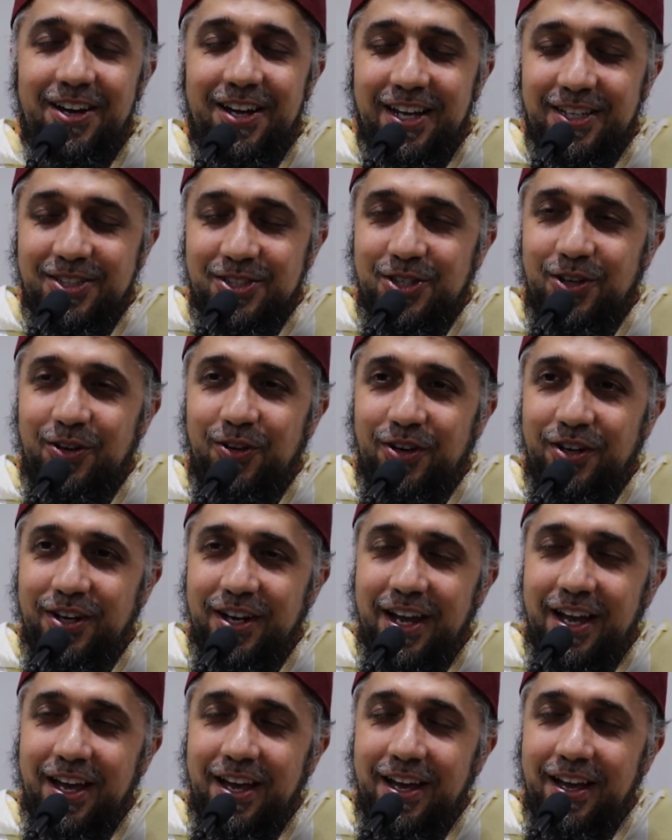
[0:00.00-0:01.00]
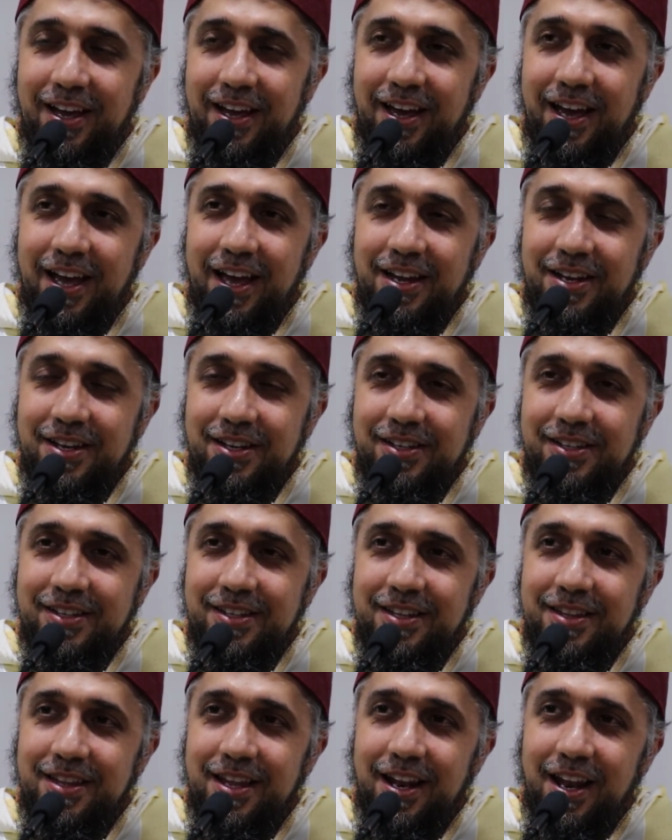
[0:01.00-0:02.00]
And so on. And
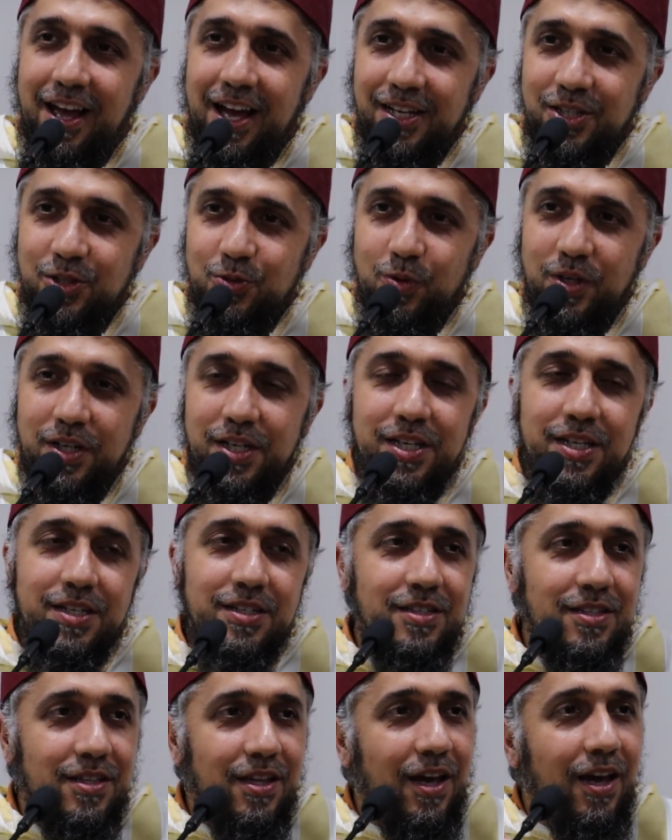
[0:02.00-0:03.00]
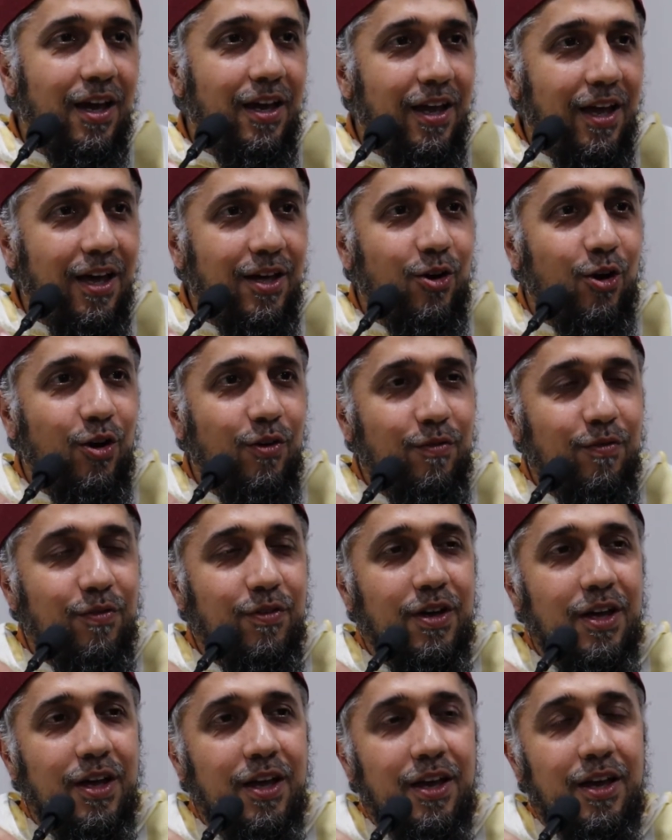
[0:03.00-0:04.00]
the last one is the khayar of
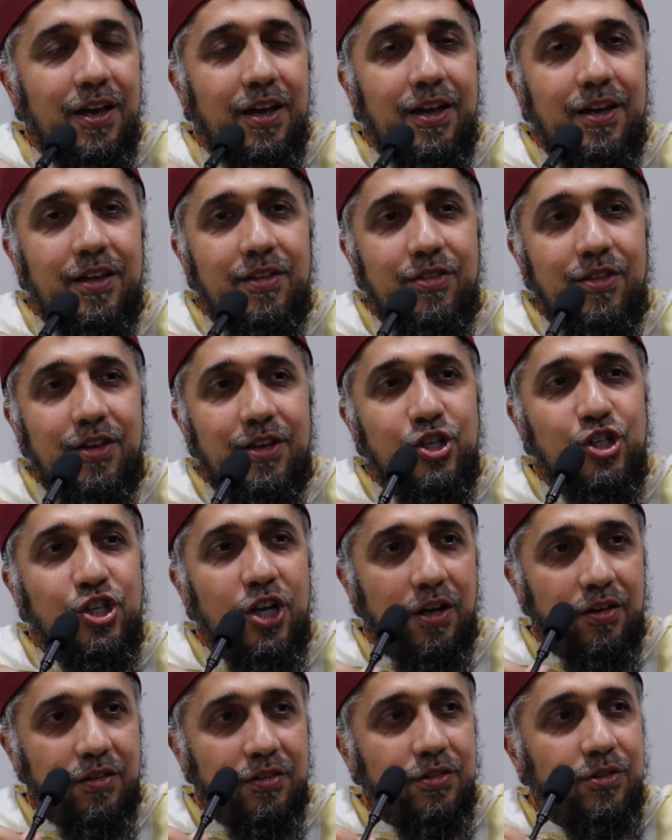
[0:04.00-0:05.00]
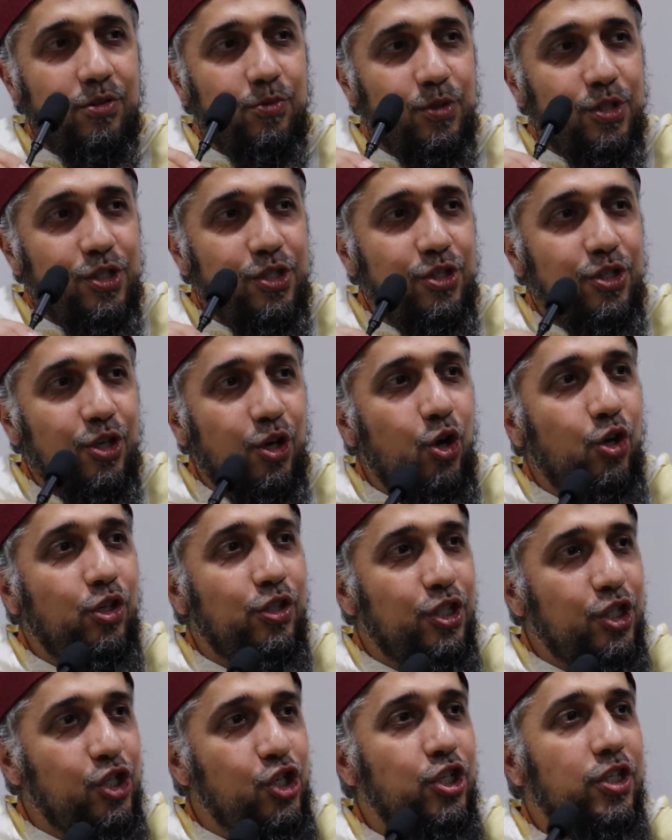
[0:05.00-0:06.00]
the shart, which is the
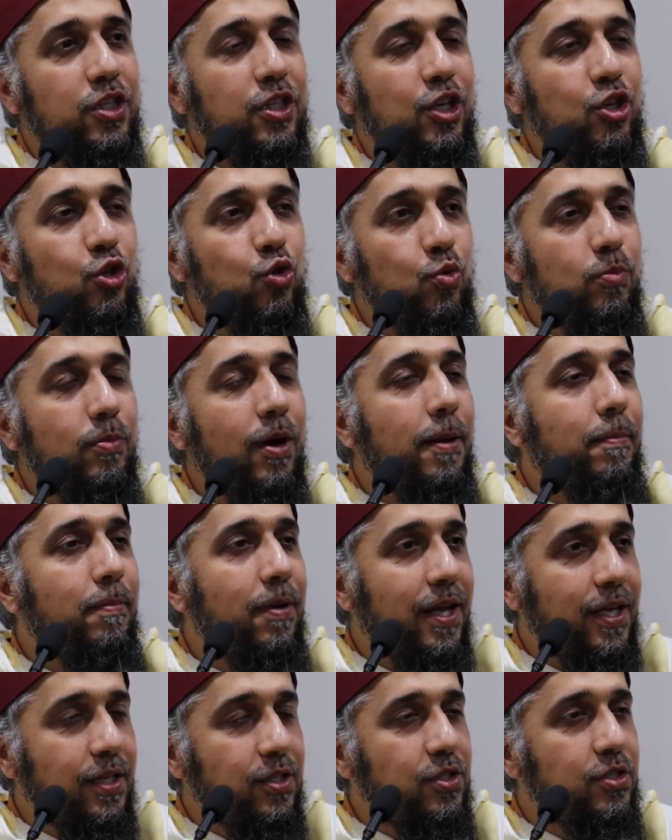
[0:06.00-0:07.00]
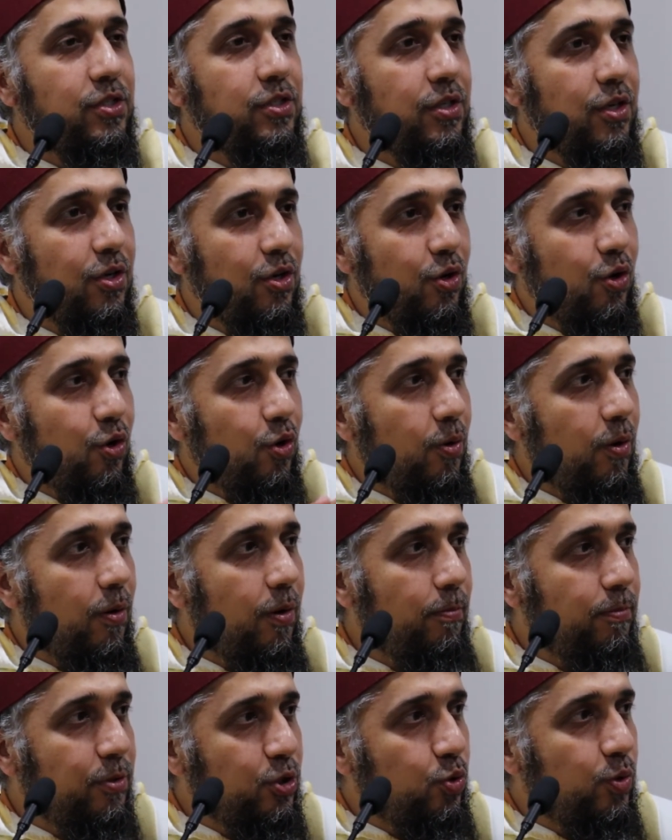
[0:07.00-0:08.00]
condition that you might place
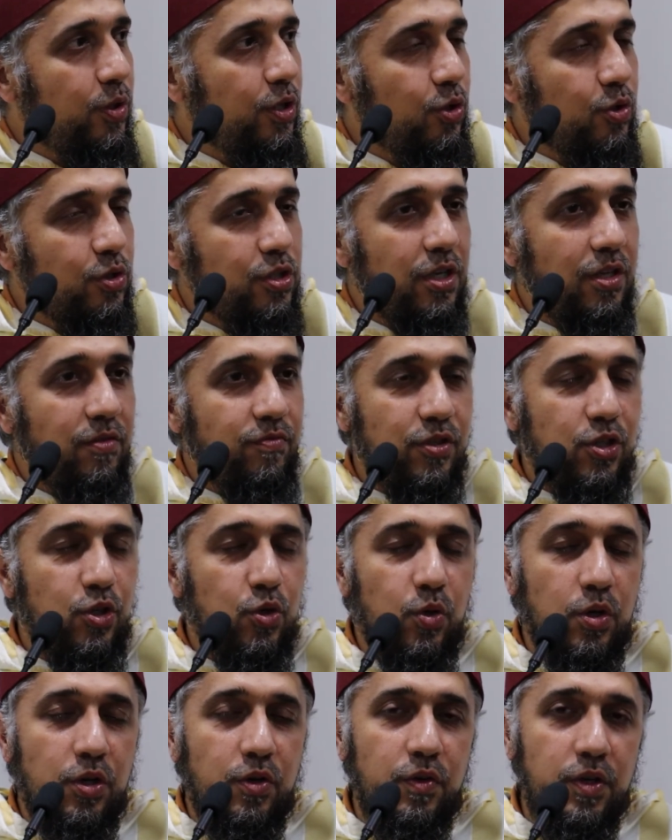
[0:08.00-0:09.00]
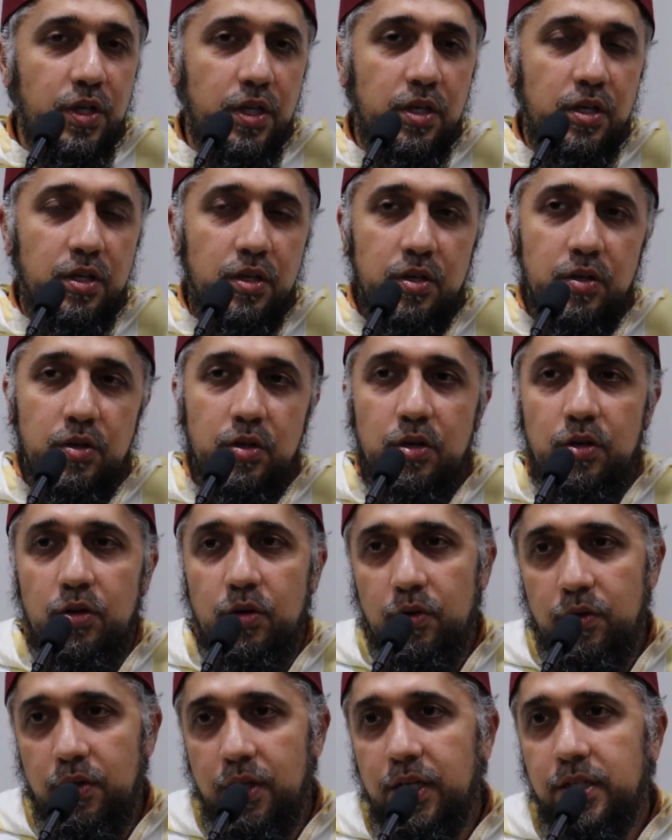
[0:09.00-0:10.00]
between yourselves and you agree
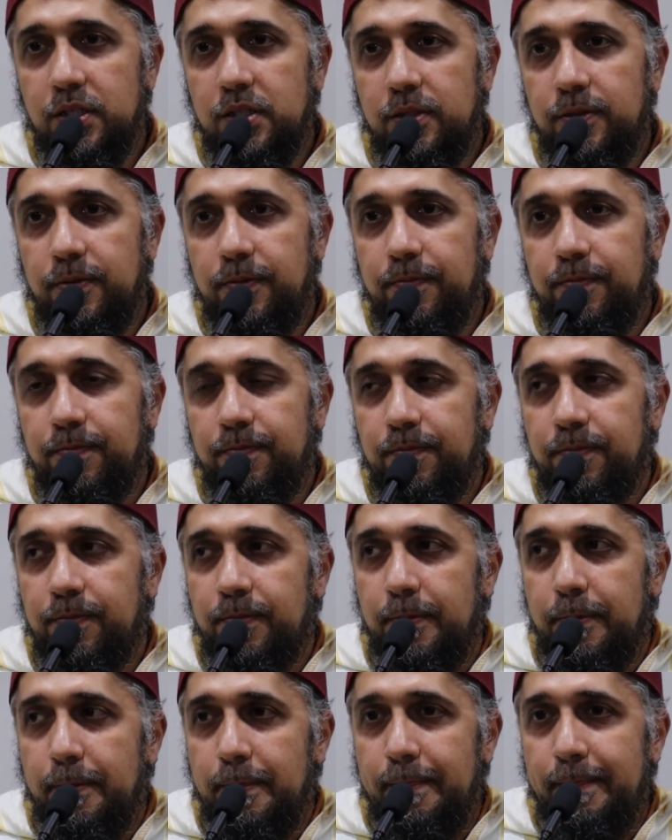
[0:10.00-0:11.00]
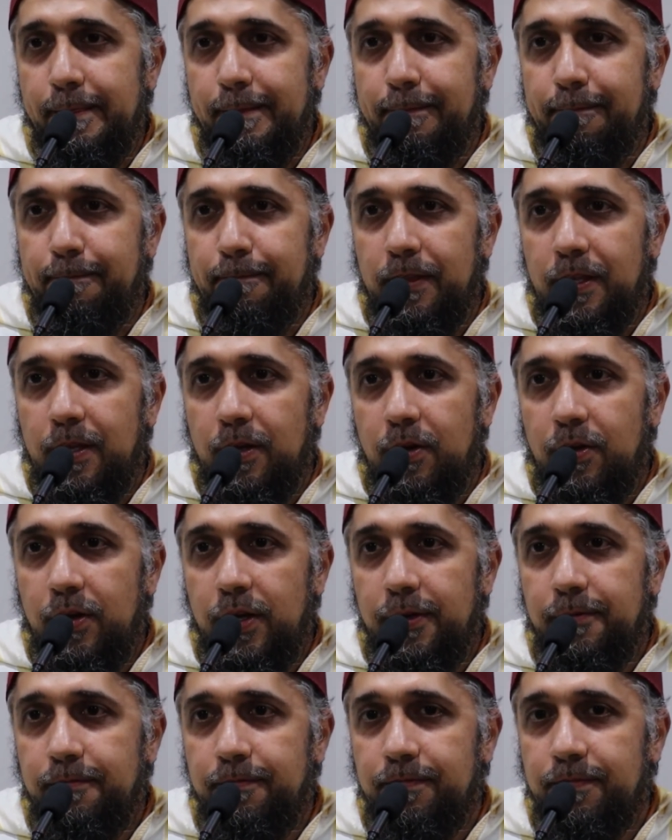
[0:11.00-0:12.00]
on that. Yeah.
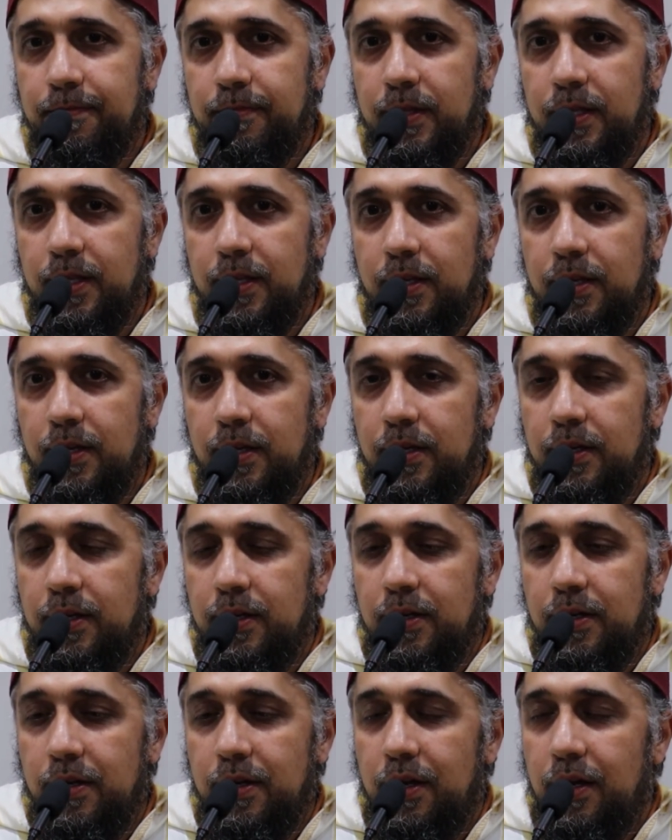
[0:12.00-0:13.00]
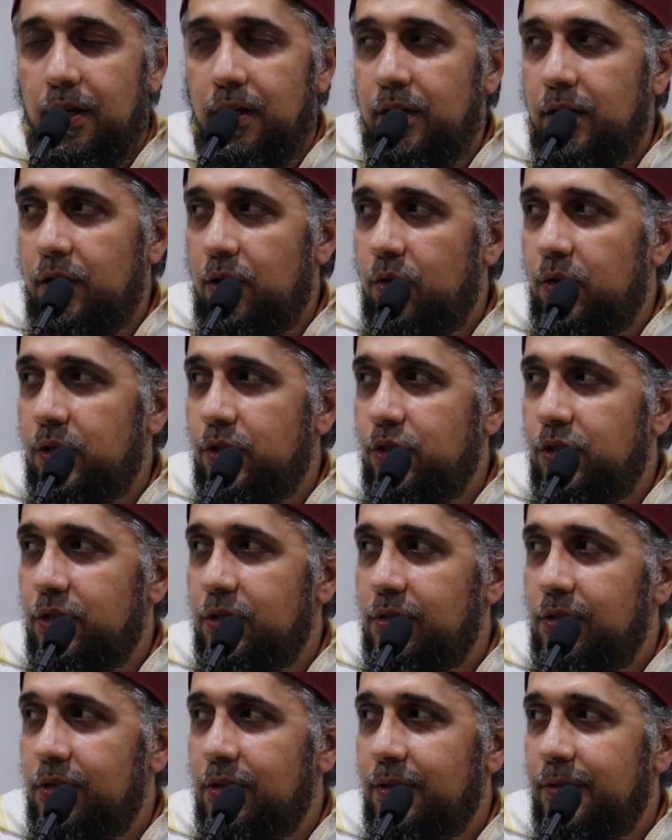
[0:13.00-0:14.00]
Okay? Any questions
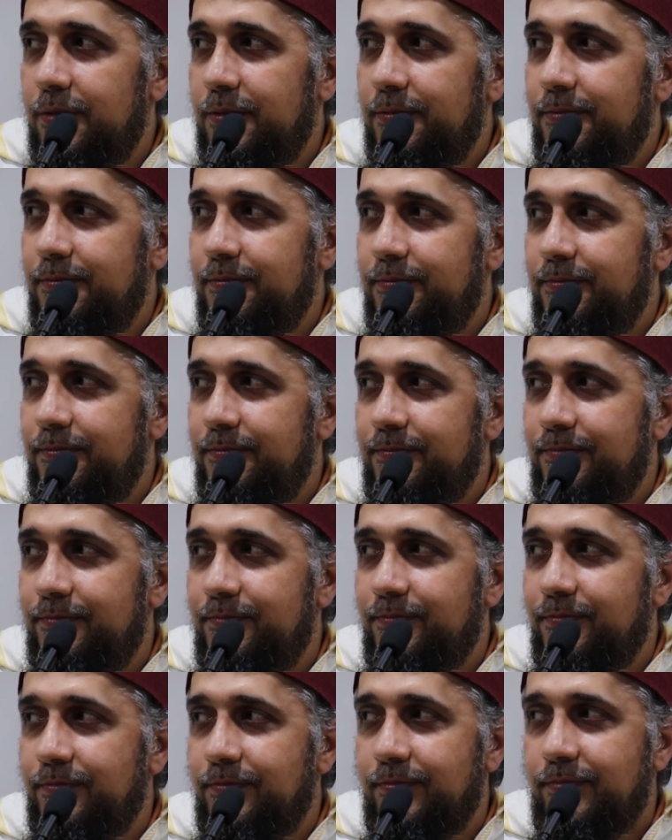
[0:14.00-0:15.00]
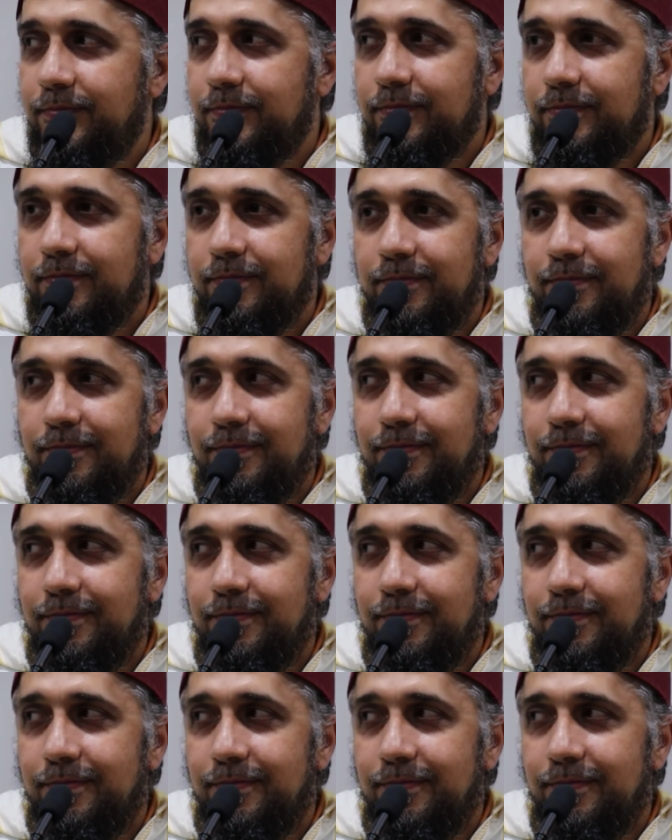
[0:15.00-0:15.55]
on that?